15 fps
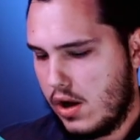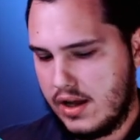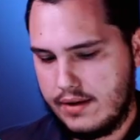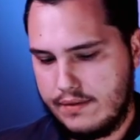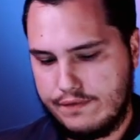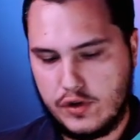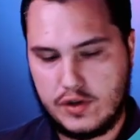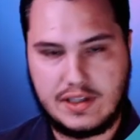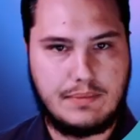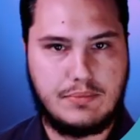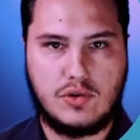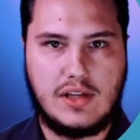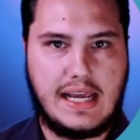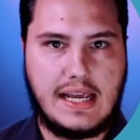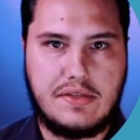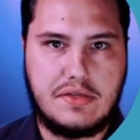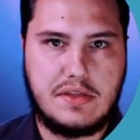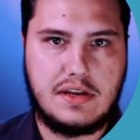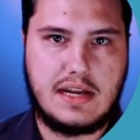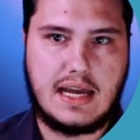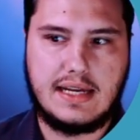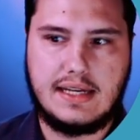for example, to end the
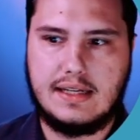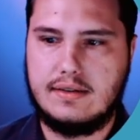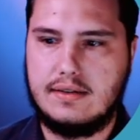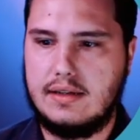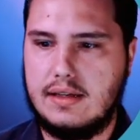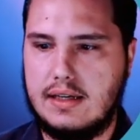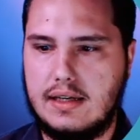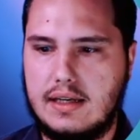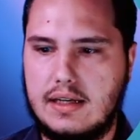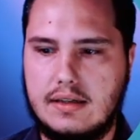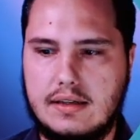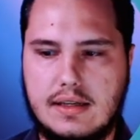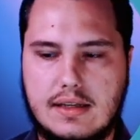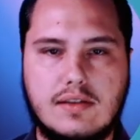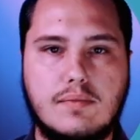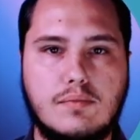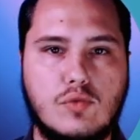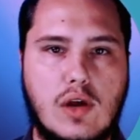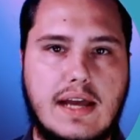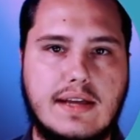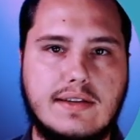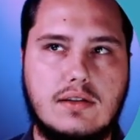night and get some
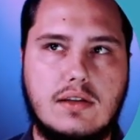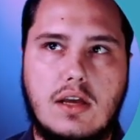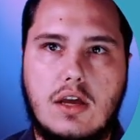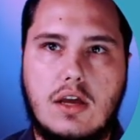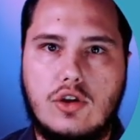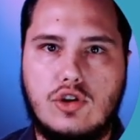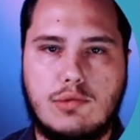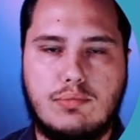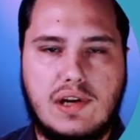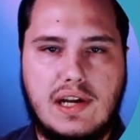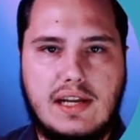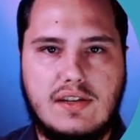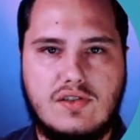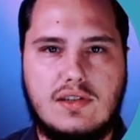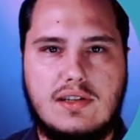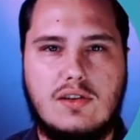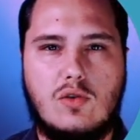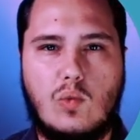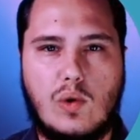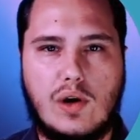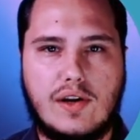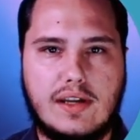rest, your brain is still
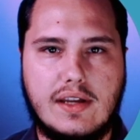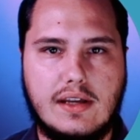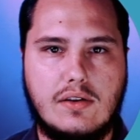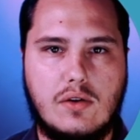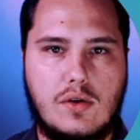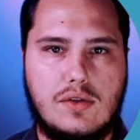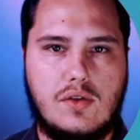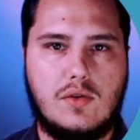working on those